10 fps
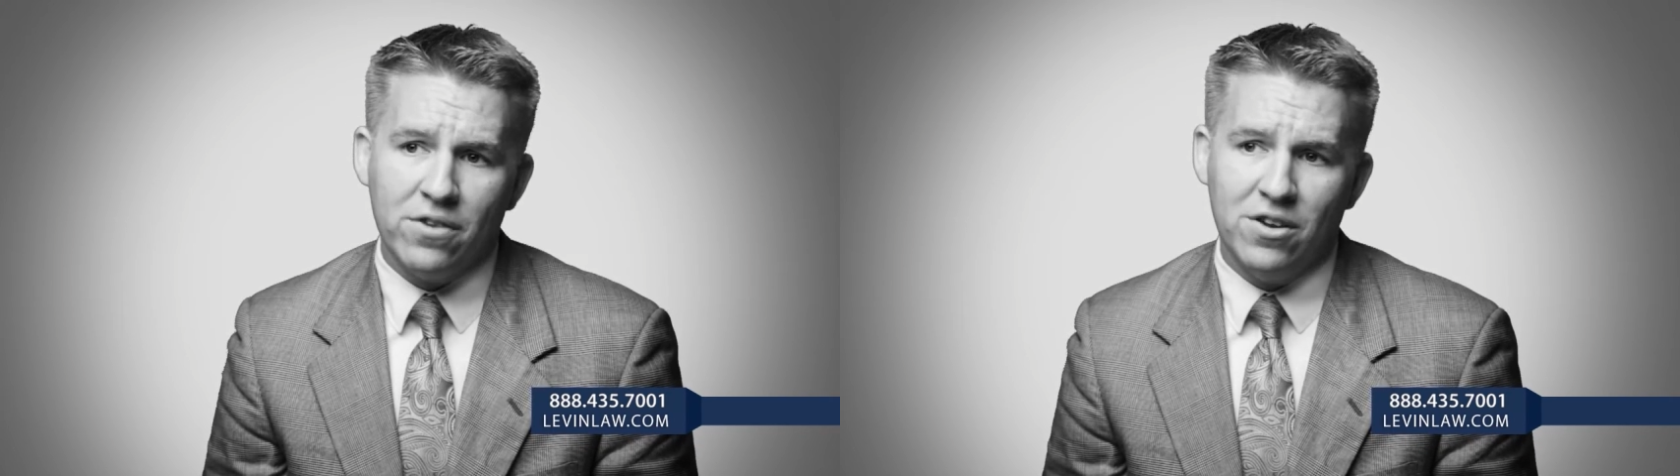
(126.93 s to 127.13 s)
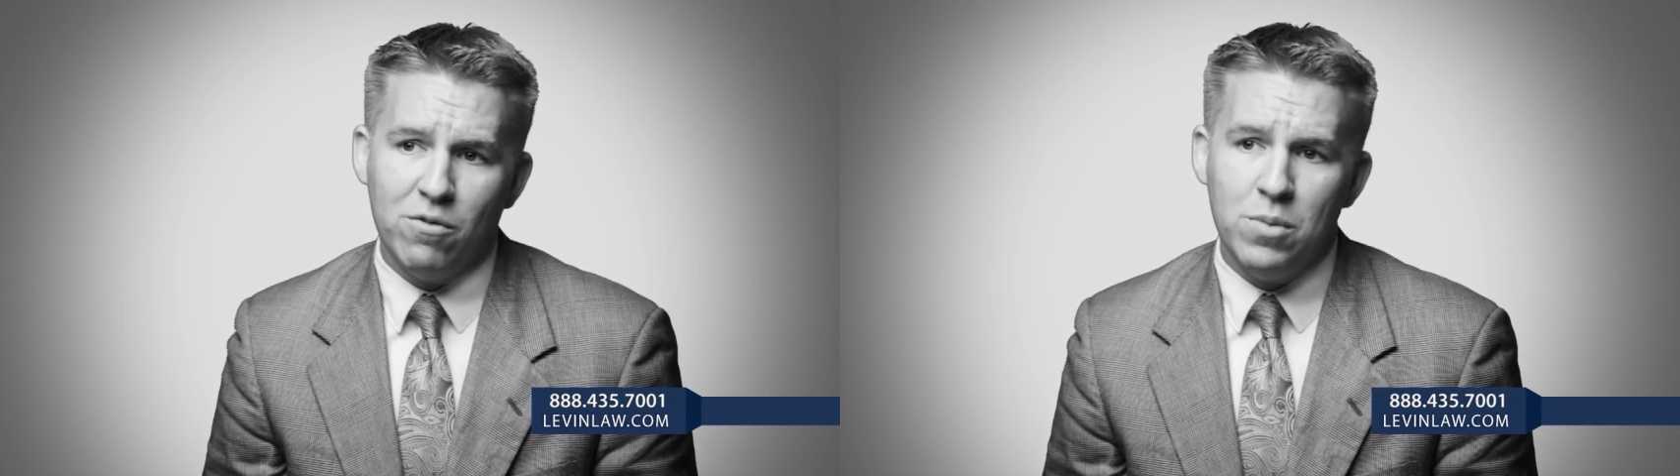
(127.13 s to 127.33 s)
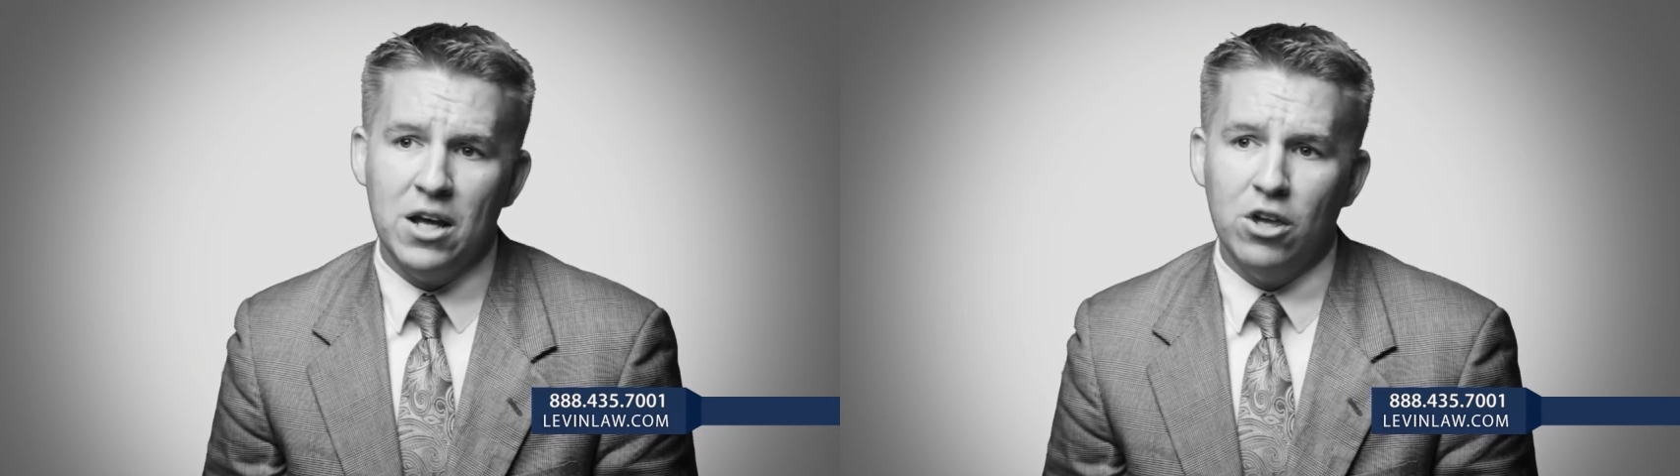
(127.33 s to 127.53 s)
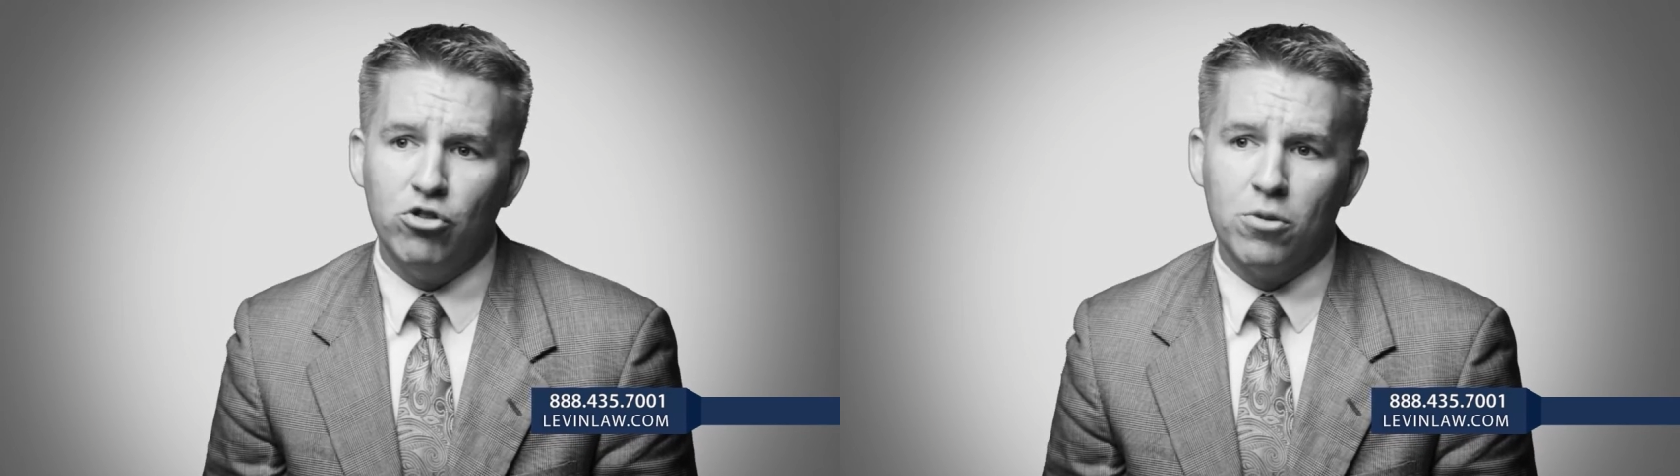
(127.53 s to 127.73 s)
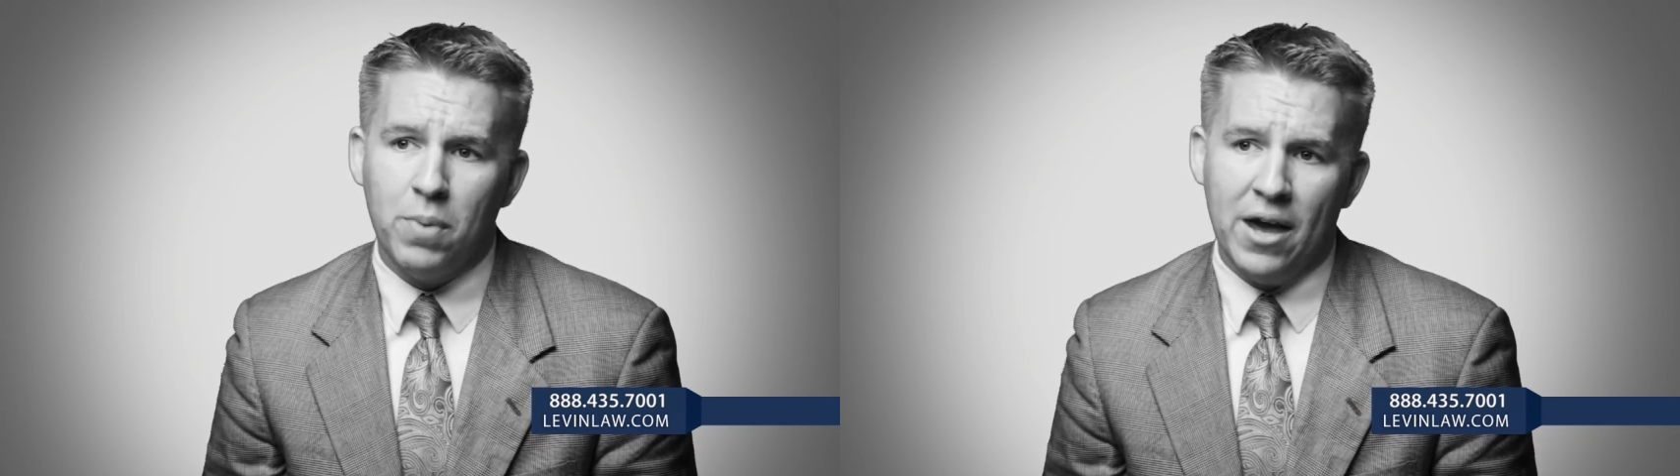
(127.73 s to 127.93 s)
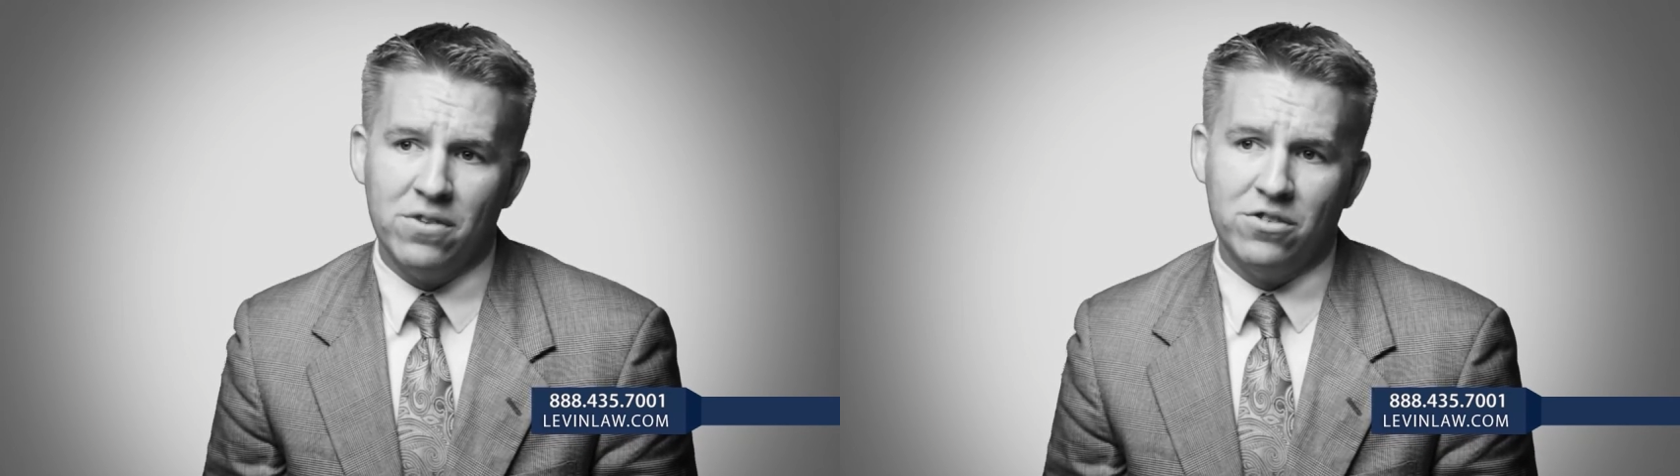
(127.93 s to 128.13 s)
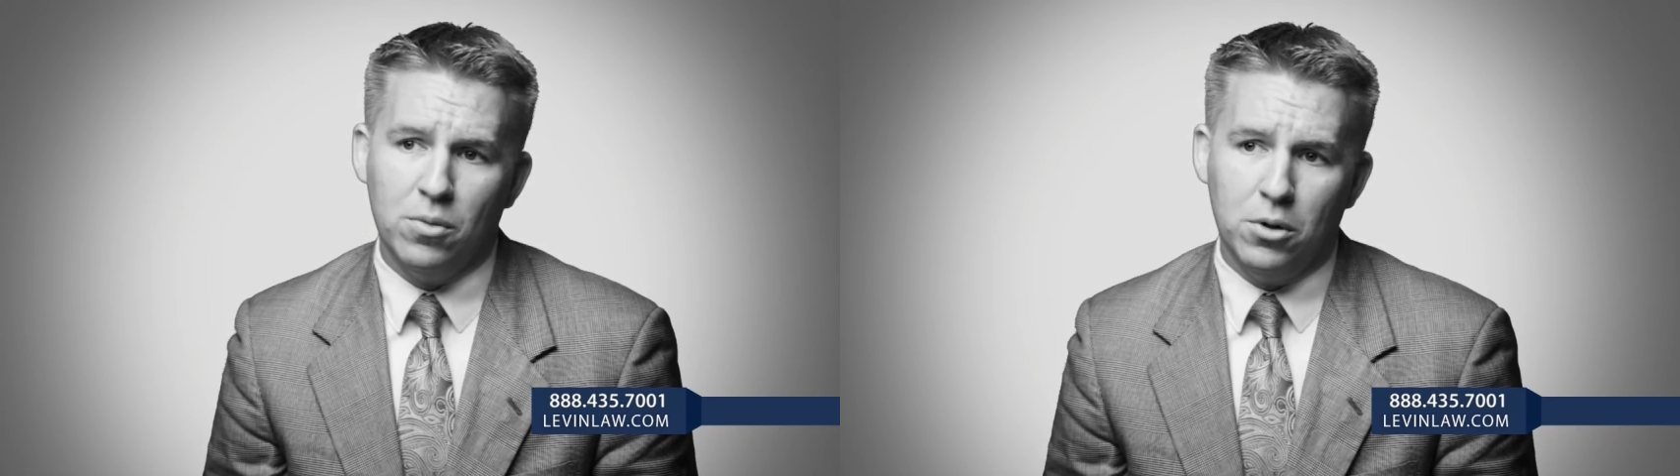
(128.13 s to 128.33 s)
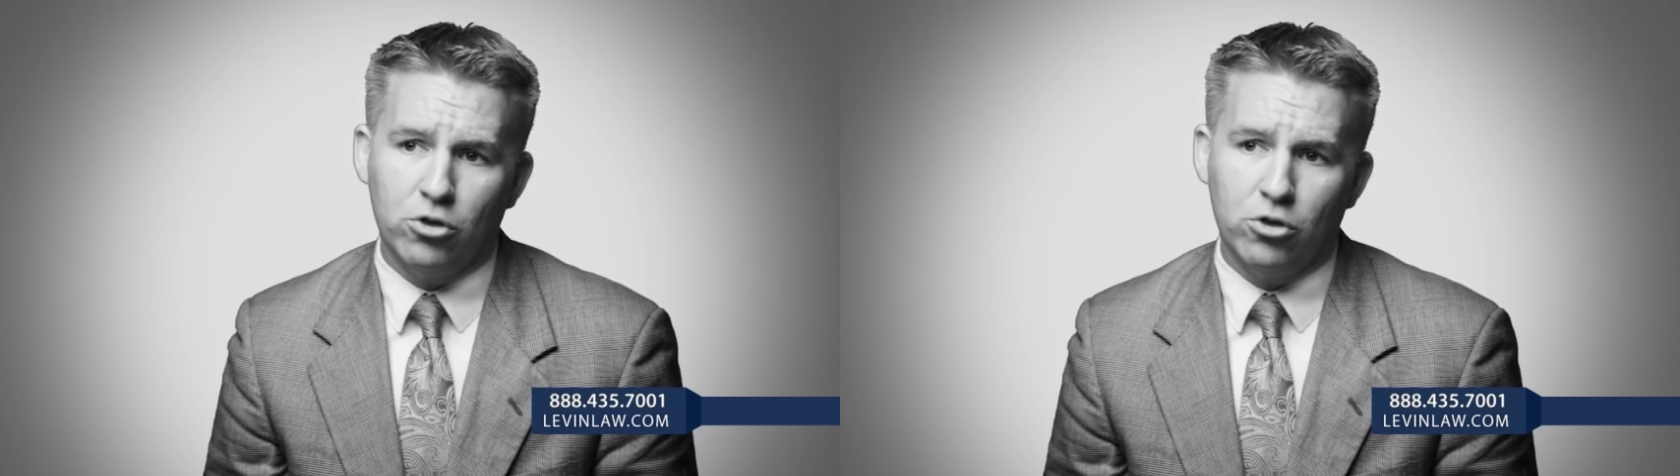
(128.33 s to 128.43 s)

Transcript: that have been injured by a similar